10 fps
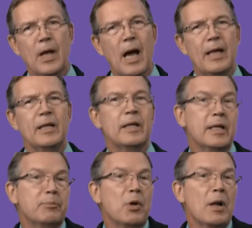I,
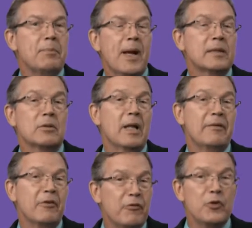it brought back to
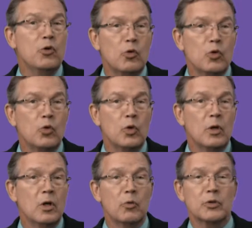life a few who
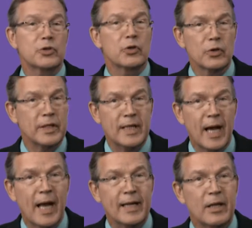were certainly
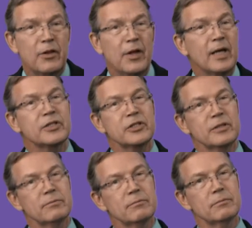dying, and thus
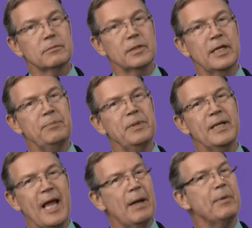it
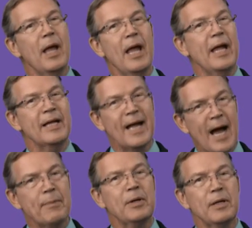became a
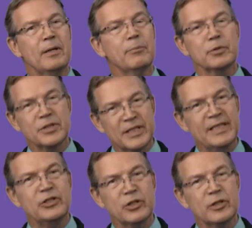common
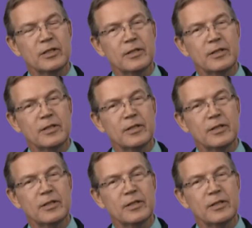procedure.